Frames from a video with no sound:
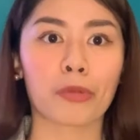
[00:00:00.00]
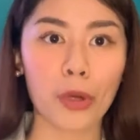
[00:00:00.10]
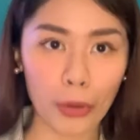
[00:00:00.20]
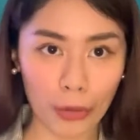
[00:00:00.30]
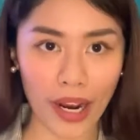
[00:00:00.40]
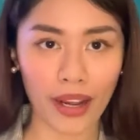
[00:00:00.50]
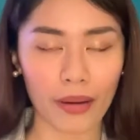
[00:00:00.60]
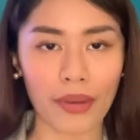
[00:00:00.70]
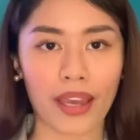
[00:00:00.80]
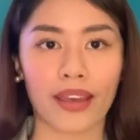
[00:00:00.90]

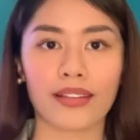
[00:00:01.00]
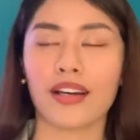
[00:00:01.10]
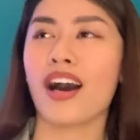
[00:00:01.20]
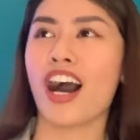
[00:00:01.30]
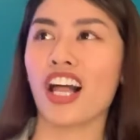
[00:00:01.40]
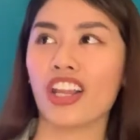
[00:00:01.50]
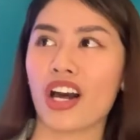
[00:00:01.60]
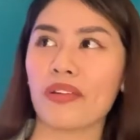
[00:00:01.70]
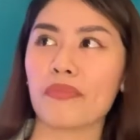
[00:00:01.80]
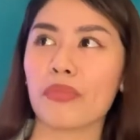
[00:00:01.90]
program and a lot